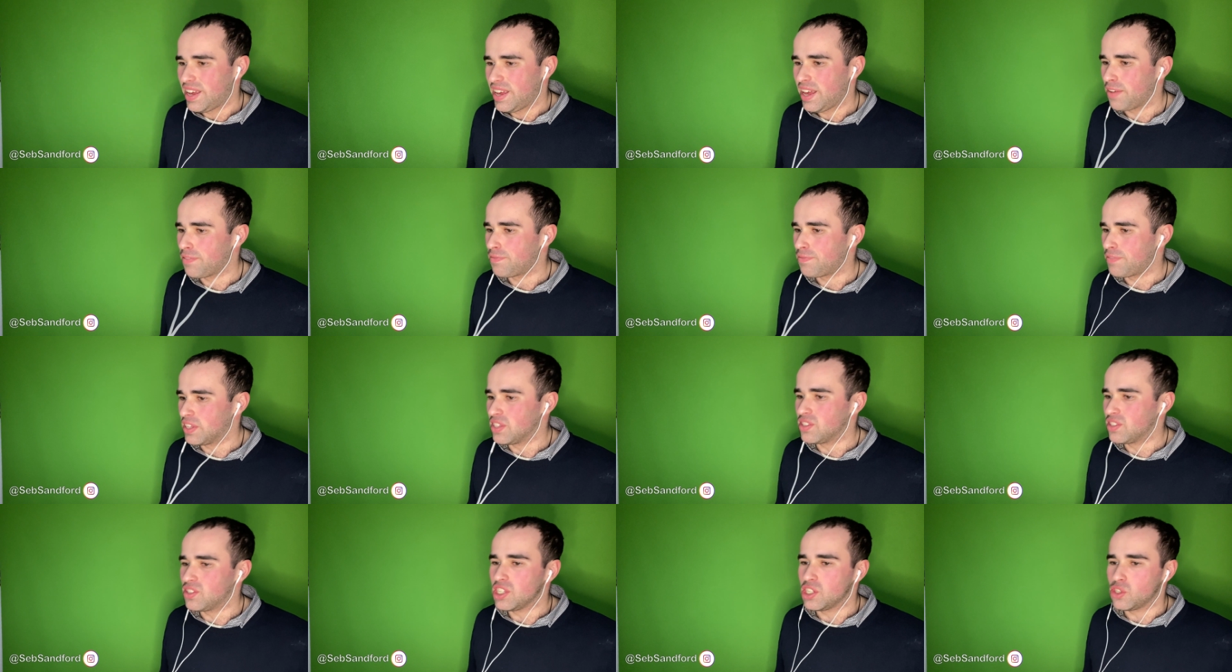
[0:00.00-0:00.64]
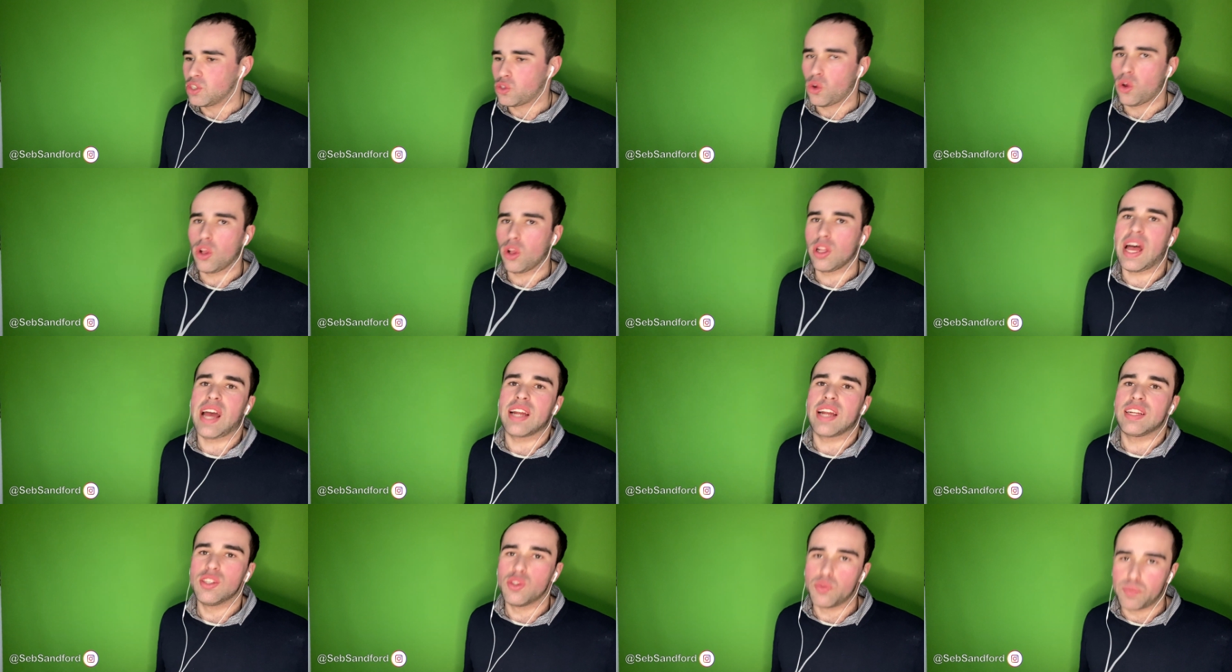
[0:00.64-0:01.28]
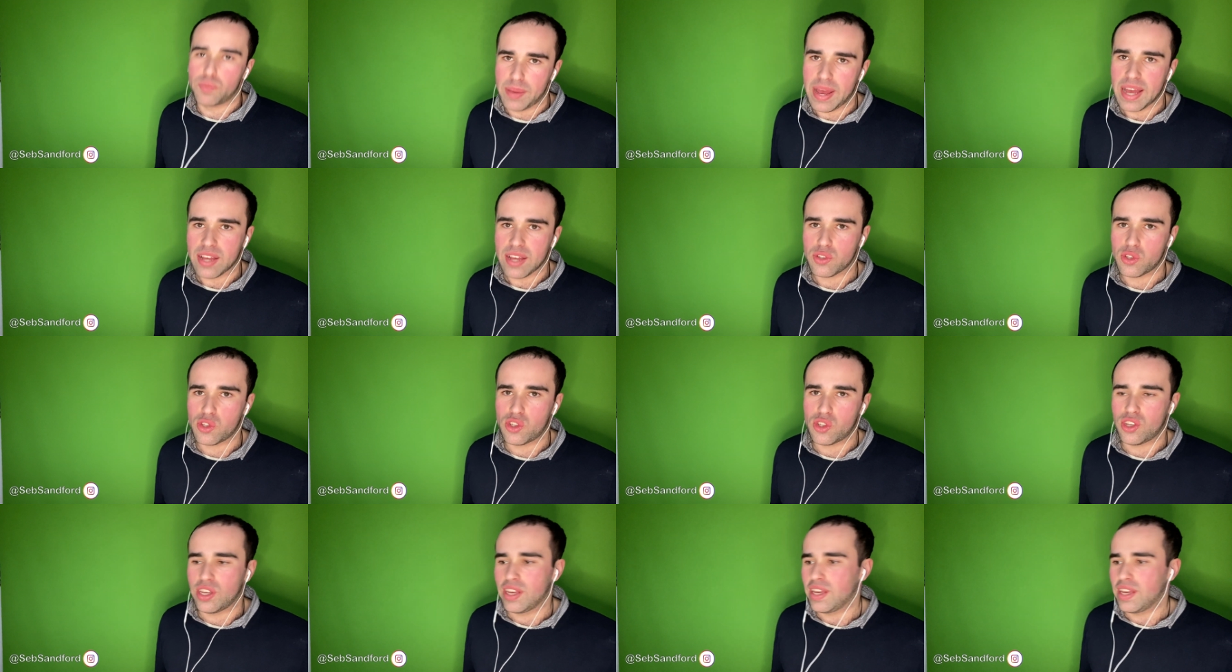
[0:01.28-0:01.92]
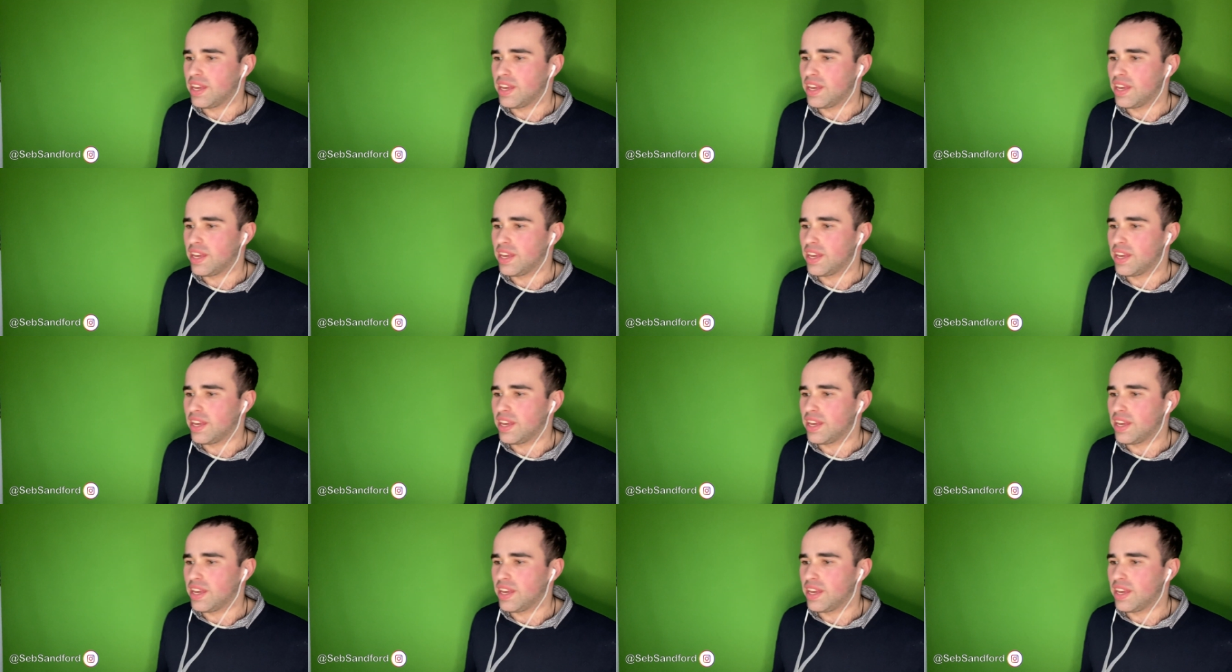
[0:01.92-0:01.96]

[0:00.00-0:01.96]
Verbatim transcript: Vin Diesel at his best,